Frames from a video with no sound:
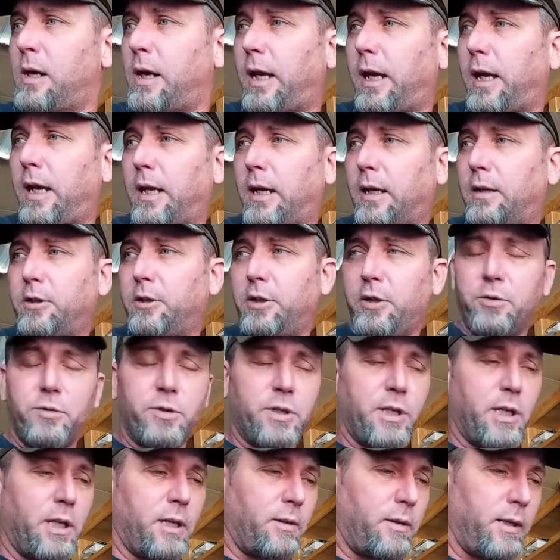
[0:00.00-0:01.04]
And
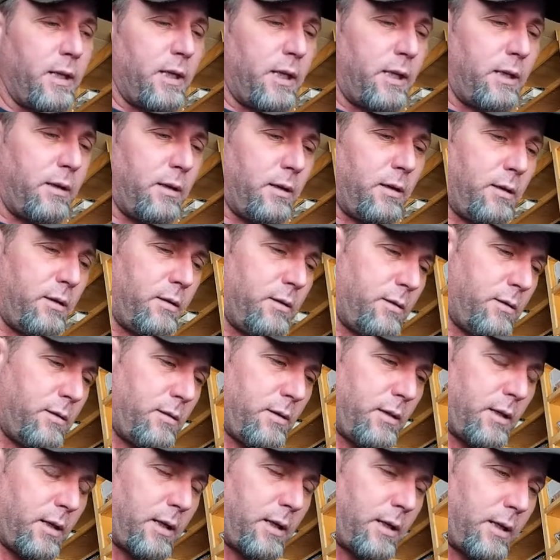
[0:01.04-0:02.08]
using the
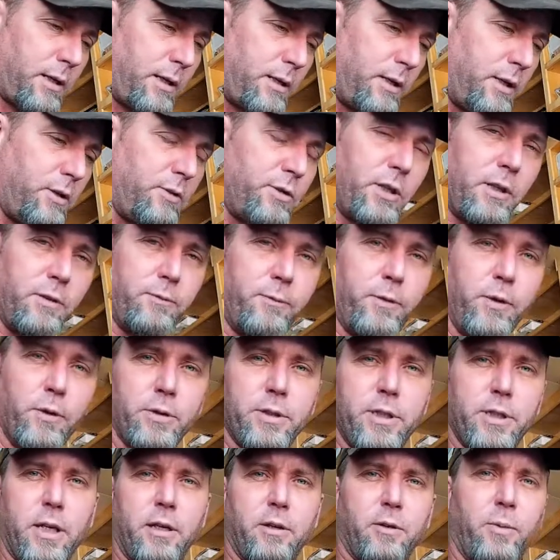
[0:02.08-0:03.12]
fuel
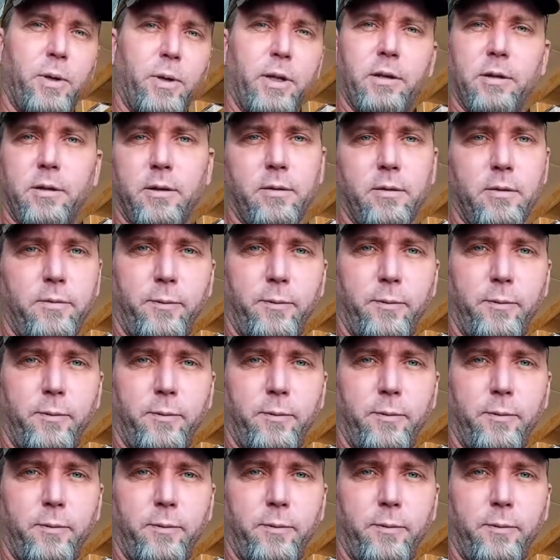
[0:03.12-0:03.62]
sender with a